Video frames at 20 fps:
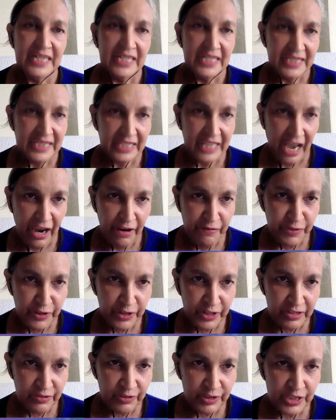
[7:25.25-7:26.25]
the
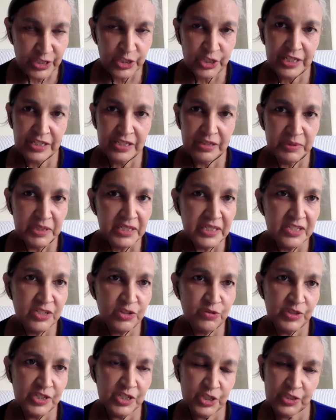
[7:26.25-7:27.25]
African region, and the Middle East
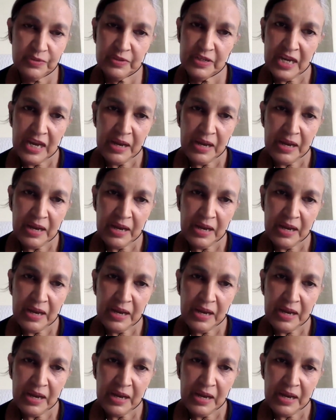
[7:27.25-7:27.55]
region.